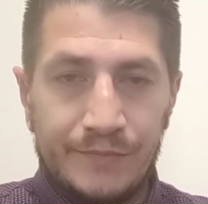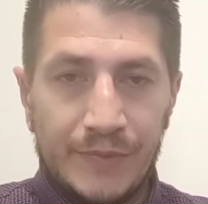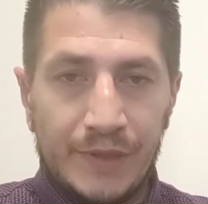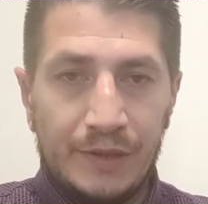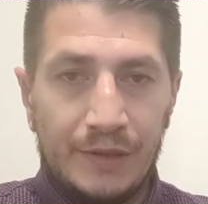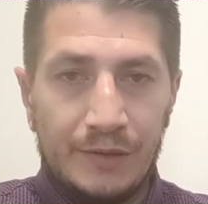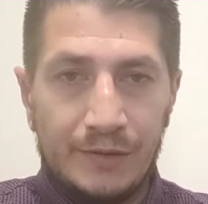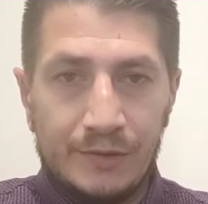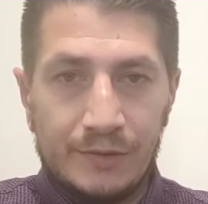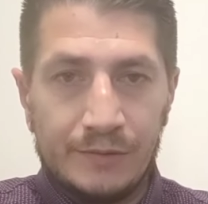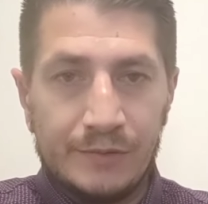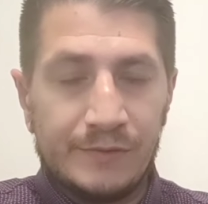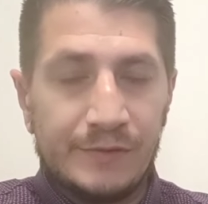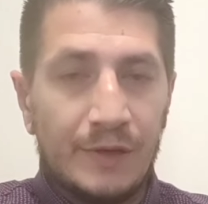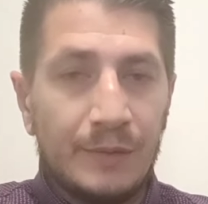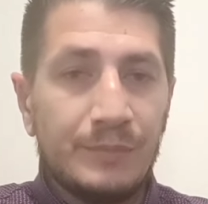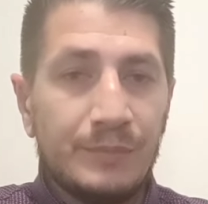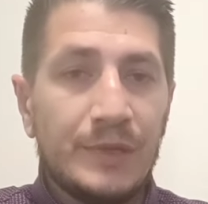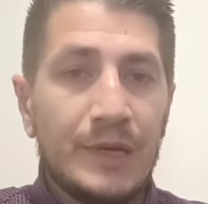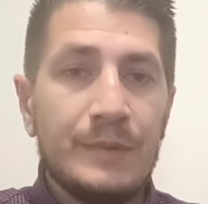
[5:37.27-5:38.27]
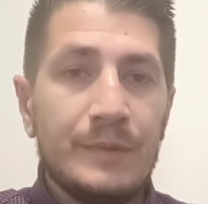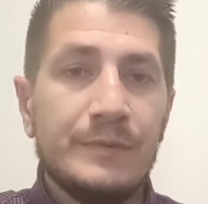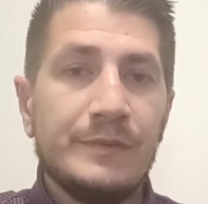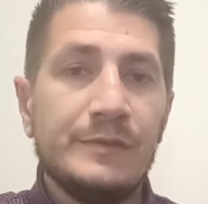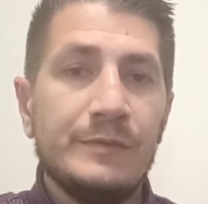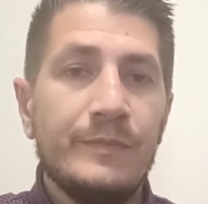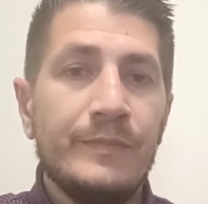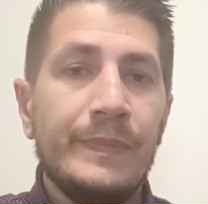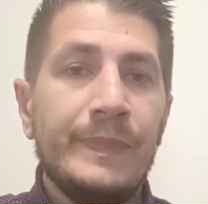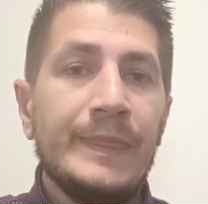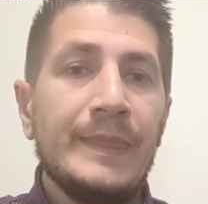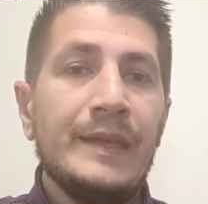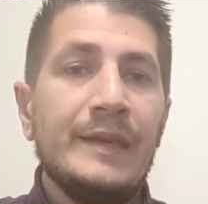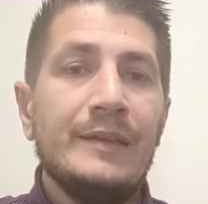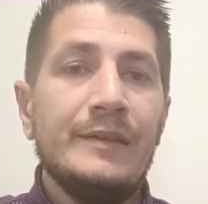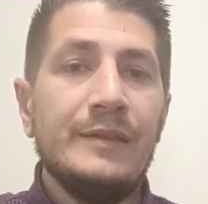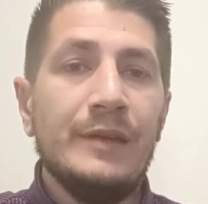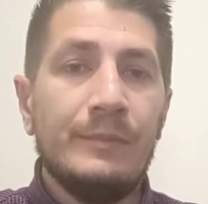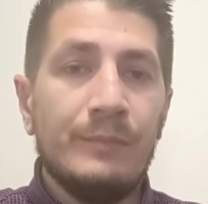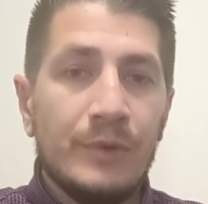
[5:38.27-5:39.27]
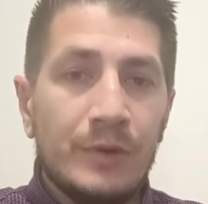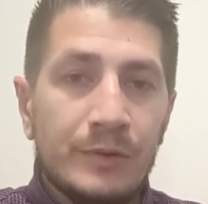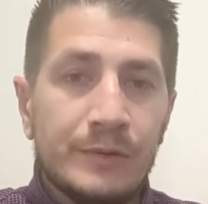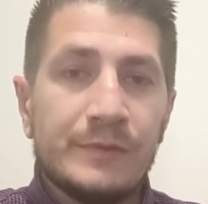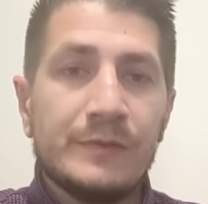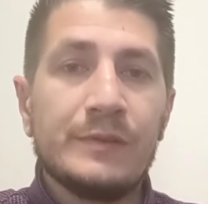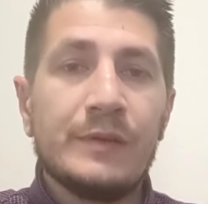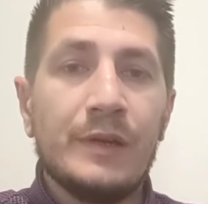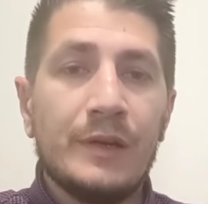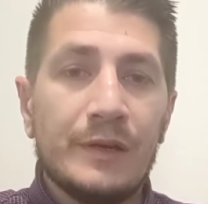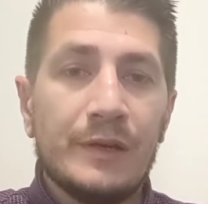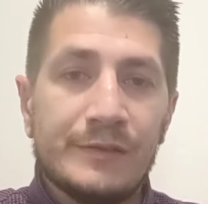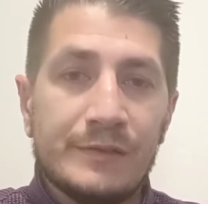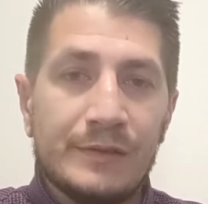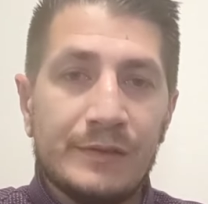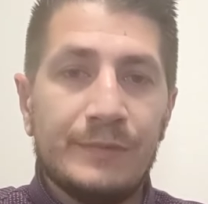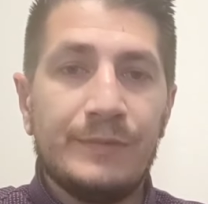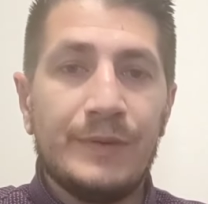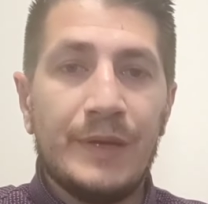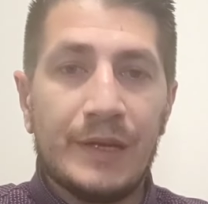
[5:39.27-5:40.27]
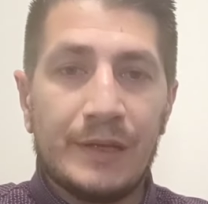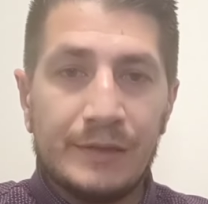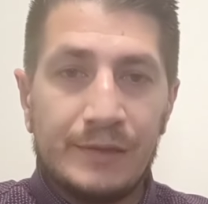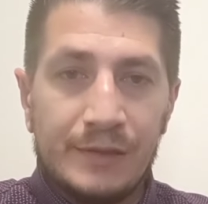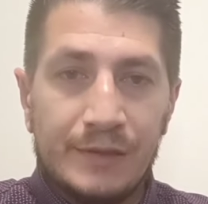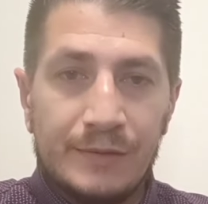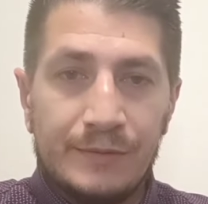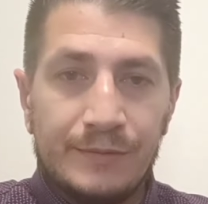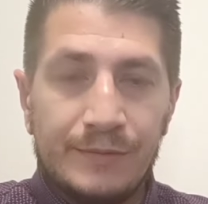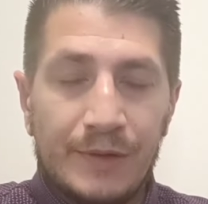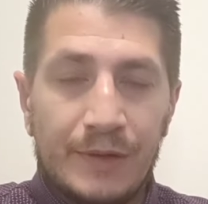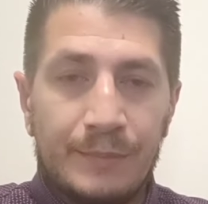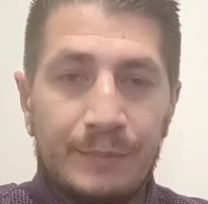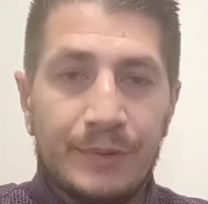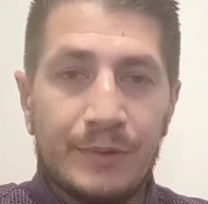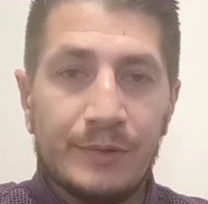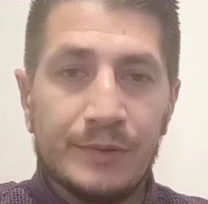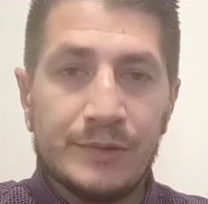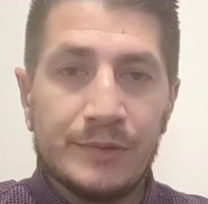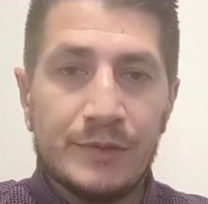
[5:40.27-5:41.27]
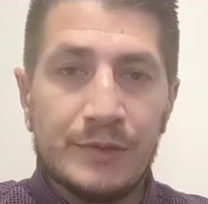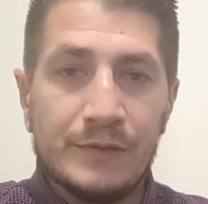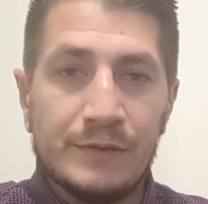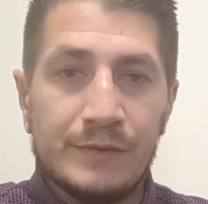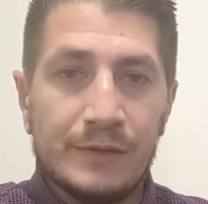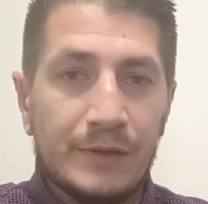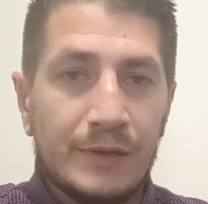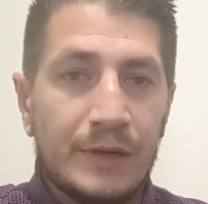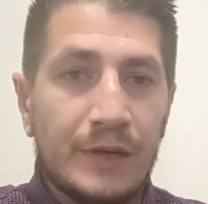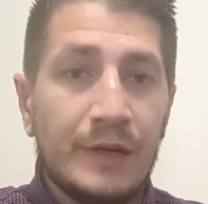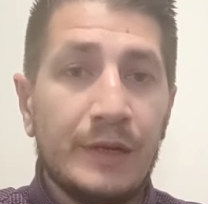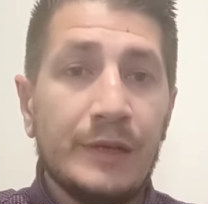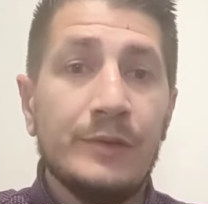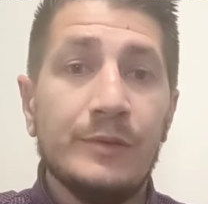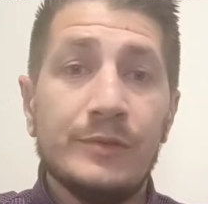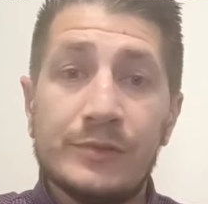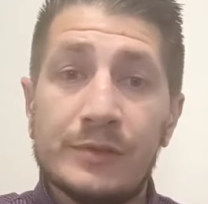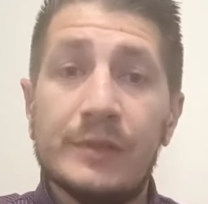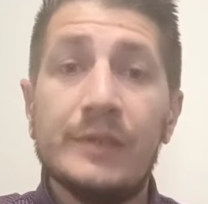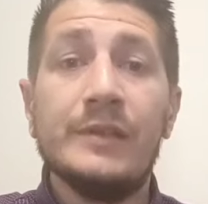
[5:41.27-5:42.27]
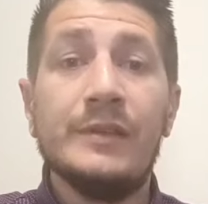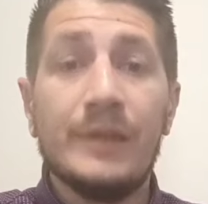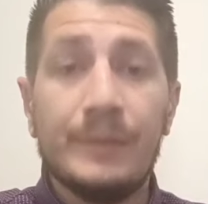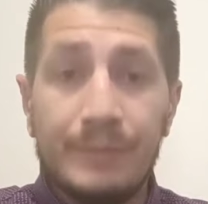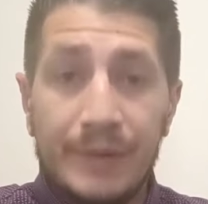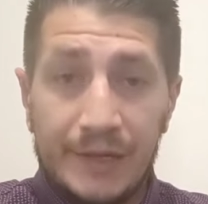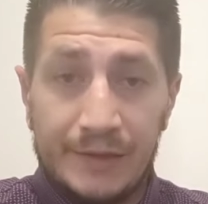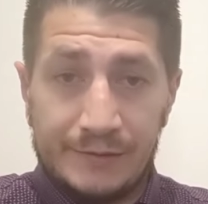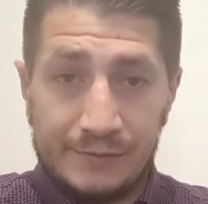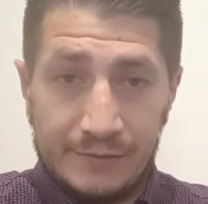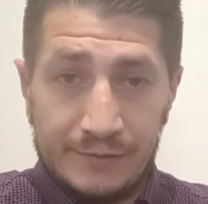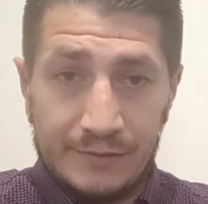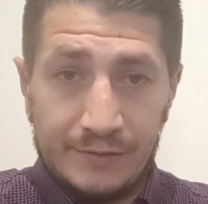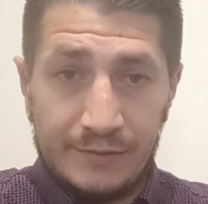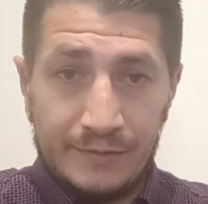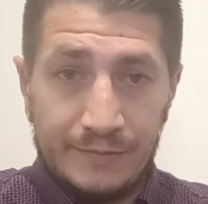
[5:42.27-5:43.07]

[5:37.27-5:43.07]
You don't. Sometimes the most cost effective approaches are usually the best.